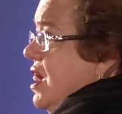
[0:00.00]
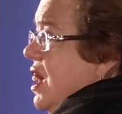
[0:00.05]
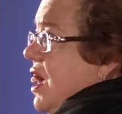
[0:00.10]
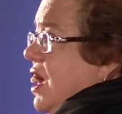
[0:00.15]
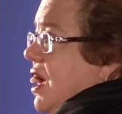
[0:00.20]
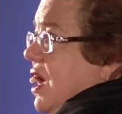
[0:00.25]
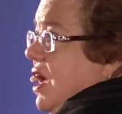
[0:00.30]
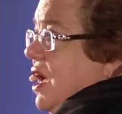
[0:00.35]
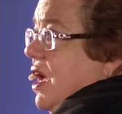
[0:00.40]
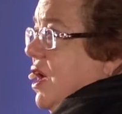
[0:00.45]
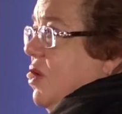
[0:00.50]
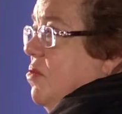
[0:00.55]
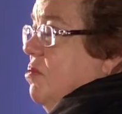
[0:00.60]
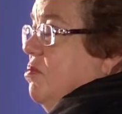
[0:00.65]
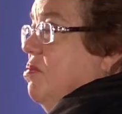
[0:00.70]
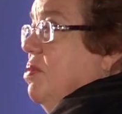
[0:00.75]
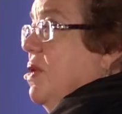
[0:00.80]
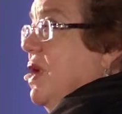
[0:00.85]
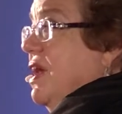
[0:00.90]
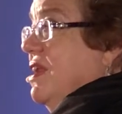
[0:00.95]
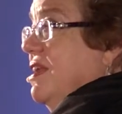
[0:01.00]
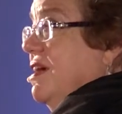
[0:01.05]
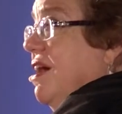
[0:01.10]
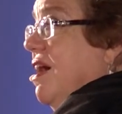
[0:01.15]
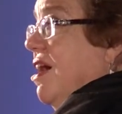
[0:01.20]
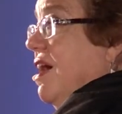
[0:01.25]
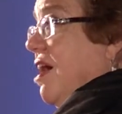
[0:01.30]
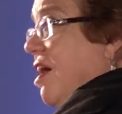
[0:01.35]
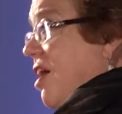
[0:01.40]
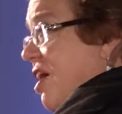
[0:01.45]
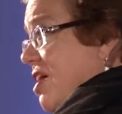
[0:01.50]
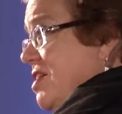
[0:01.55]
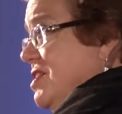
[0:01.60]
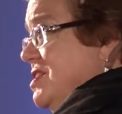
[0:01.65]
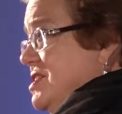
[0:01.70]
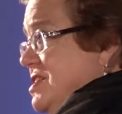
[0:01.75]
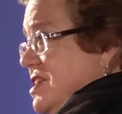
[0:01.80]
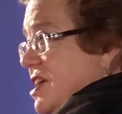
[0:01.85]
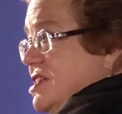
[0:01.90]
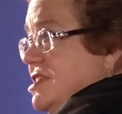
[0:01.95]
Uh, but our
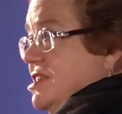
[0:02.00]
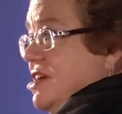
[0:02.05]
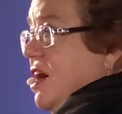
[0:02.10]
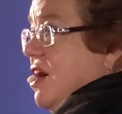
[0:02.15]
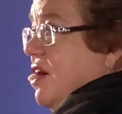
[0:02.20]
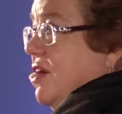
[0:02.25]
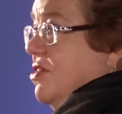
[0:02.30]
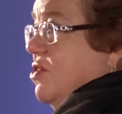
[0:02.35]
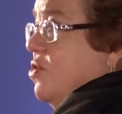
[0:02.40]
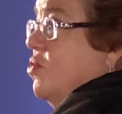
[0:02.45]
disgust, uh, the